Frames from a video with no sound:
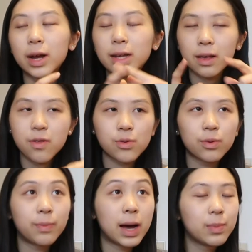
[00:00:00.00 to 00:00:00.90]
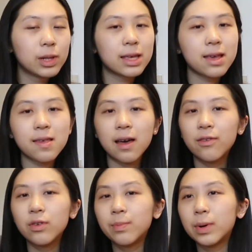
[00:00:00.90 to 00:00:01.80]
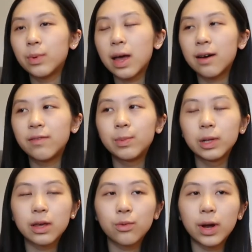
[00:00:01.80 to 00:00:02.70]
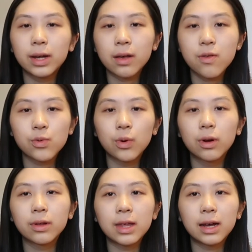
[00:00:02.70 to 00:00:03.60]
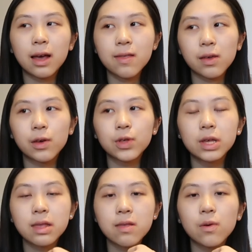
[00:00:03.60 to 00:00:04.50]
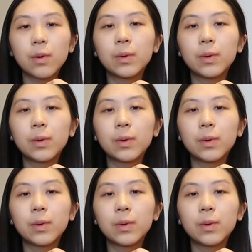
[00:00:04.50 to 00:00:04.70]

Right next door. My building doesn't have one, but we have a building right next door that has a kitchen, so